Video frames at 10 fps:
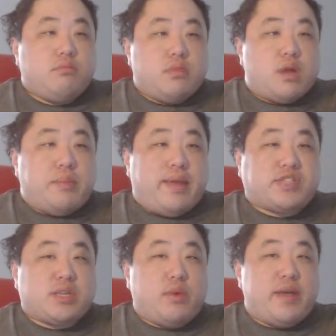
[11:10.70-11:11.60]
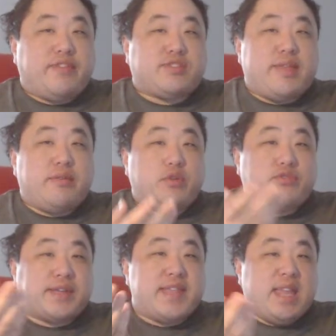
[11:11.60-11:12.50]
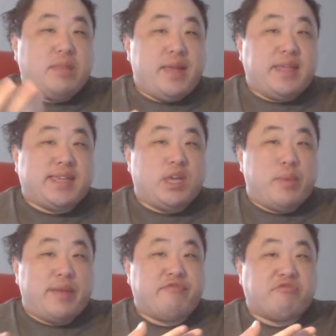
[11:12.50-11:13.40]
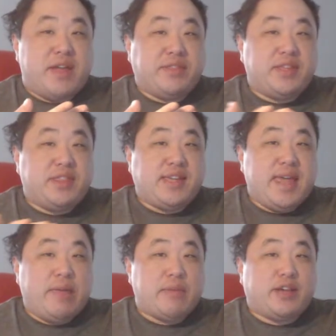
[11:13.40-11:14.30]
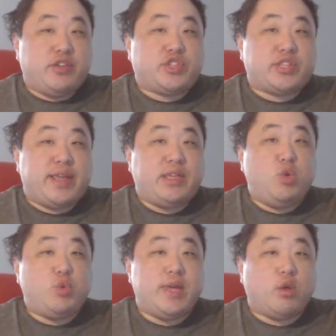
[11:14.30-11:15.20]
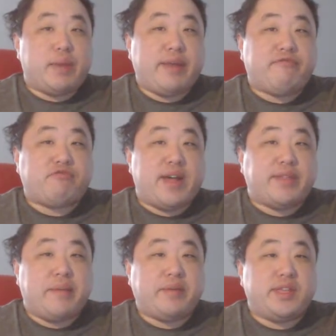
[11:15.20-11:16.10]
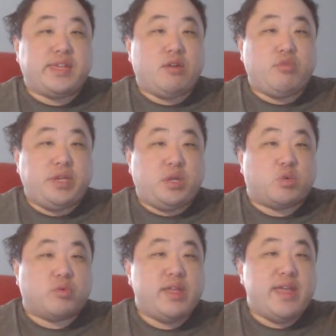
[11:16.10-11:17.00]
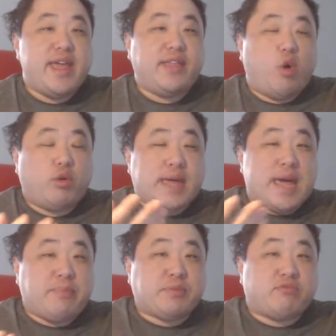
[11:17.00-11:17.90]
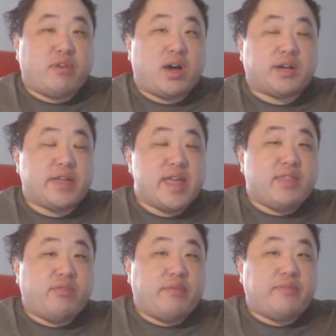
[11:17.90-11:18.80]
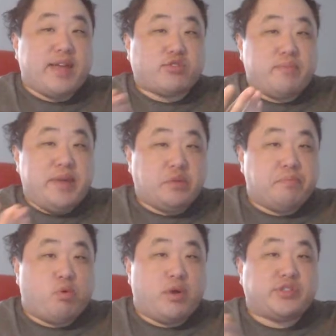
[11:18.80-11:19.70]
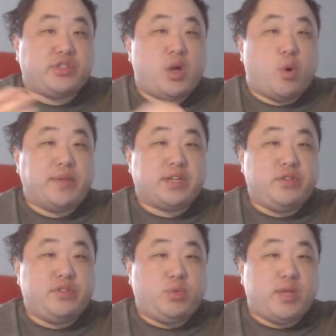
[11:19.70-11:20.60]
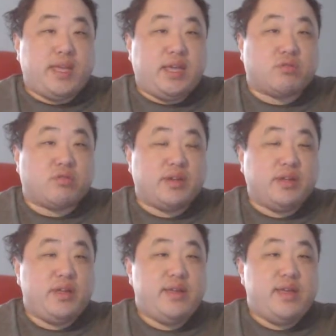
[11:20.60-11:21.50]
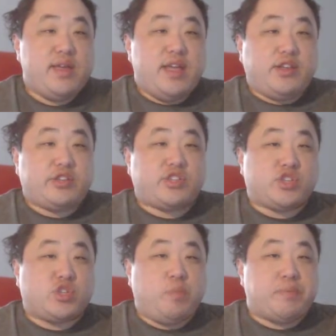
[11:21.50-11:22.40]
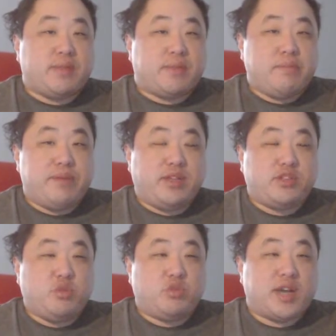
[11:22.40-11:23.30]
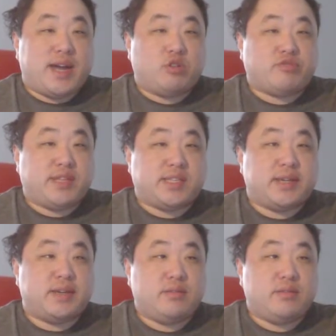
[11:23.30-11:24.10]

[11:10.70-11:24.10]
I mean, if someone, if, if there's like an enemy that killed my friend in the game, I could say, "You killed my friend. I'm gonna kill you," in all caps lock and with exclamation points. No, I'm not gonna do that either. It's just stupid, in my opinion, to do titles like that.